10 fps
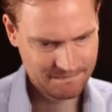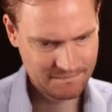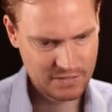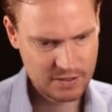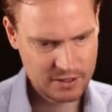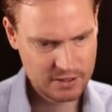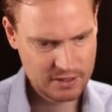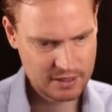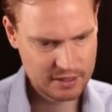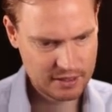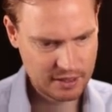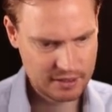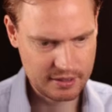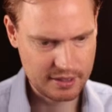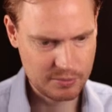You get the
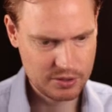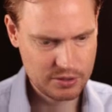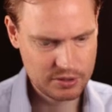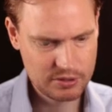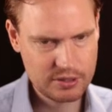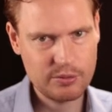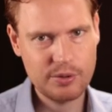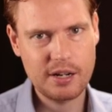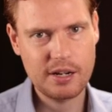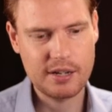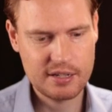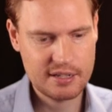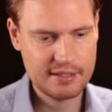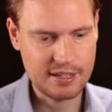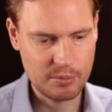idea. I mean, you can read it in
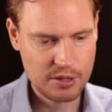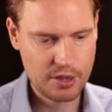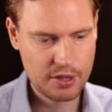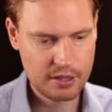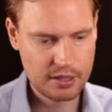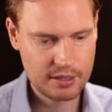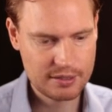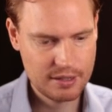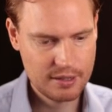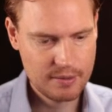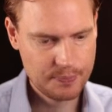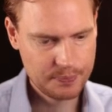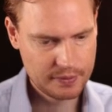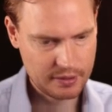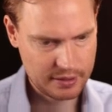detail. But the thing that,
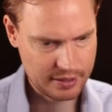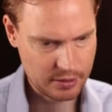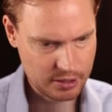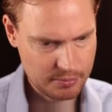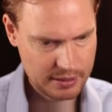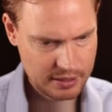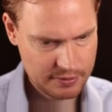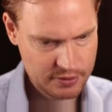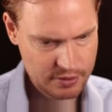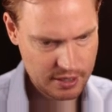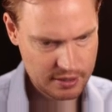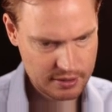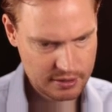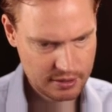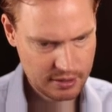okay, here, competitive
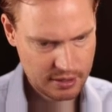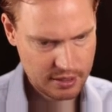strengths.